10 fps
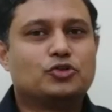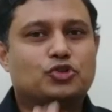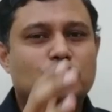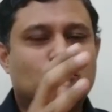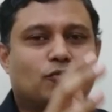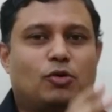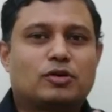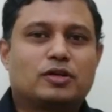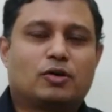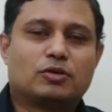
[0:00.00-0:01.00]
just
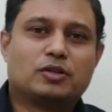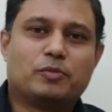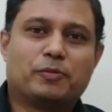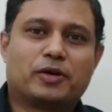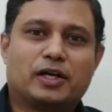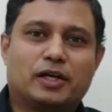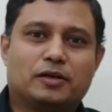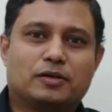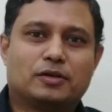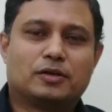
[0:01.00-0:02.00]
walk down the memory
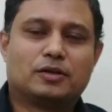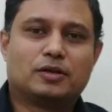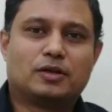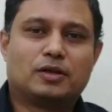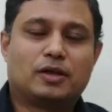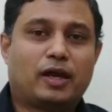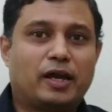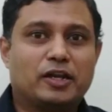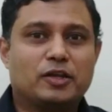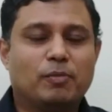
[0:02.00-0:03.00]
lane
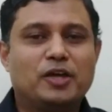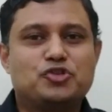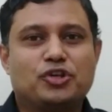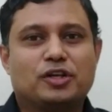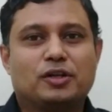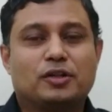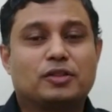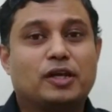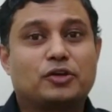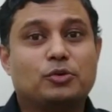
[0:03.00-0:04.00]
and imagine
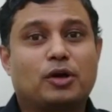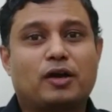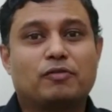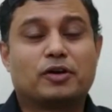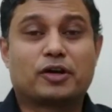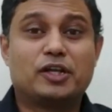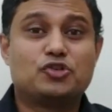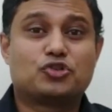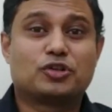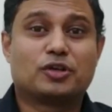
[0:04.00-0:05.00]
that you have
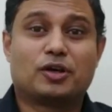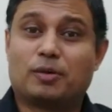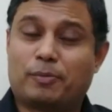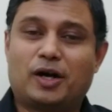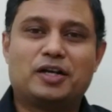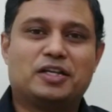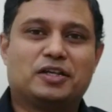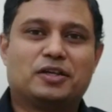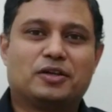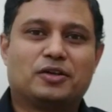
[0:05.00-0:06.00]
arranged a party
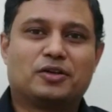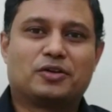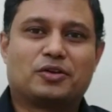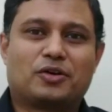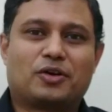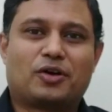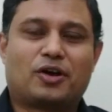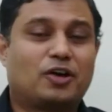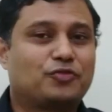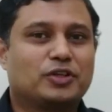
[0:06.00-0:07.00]

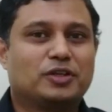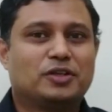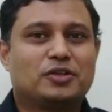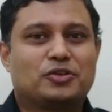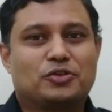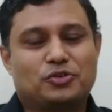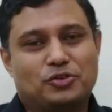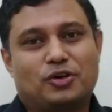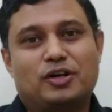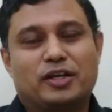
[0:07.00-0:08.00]
after
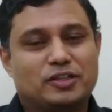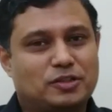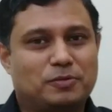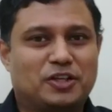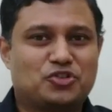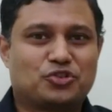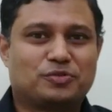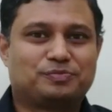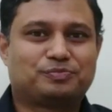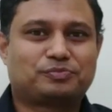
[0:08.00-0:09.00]
your examination
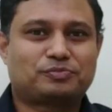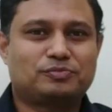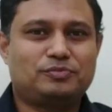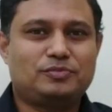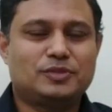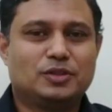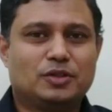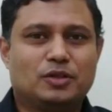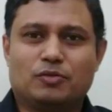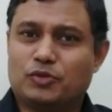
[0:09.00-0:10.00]

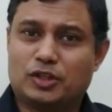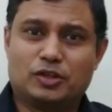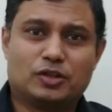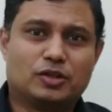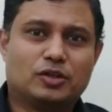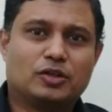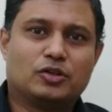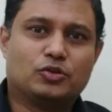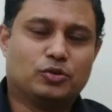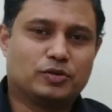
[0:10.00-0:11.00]
within the
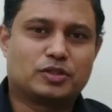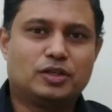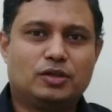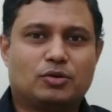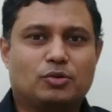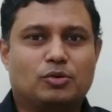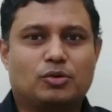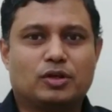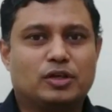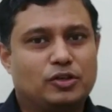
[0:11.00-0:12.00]
university
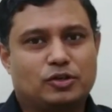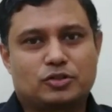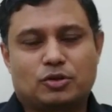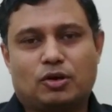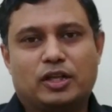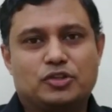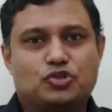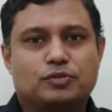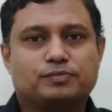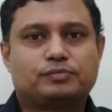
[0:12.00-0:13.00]
or in your college.